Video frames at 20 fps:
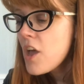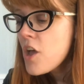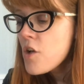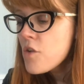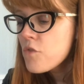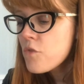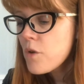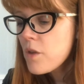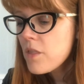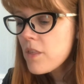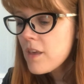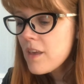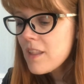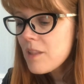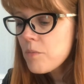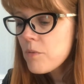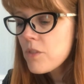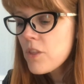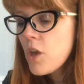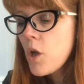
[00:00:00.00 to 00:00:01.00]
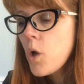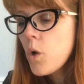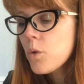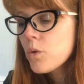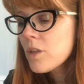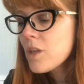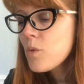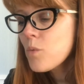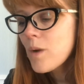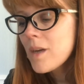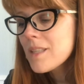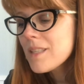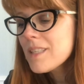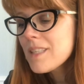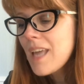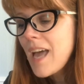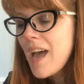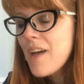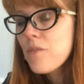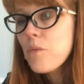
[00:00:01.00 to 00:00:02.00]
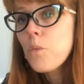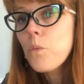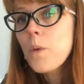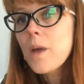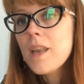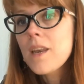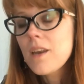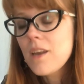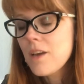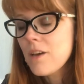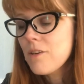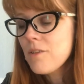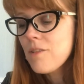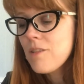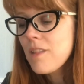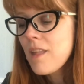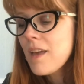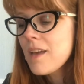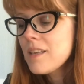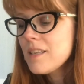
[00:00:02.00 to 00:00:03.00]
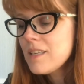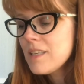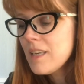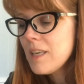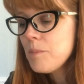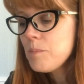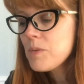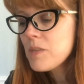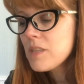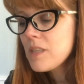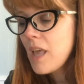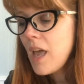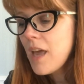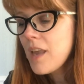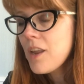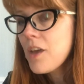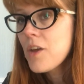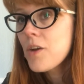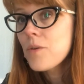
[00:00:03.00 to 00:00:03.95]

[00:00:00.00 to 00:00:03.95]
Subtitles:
for these were the only ones to have windows, deep-set,